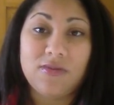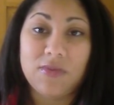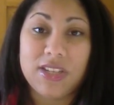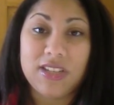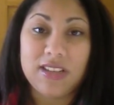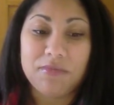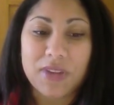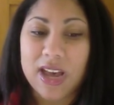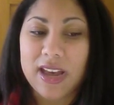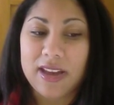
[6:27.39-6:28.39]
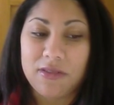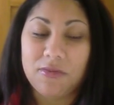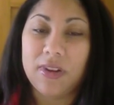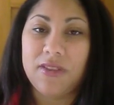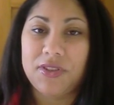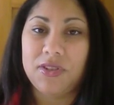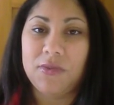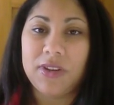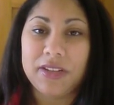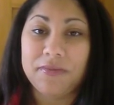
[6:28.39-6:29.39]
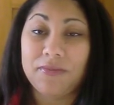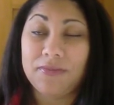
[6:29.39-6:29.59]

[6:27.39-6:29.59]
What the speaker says: where she could buy whatever she wanted.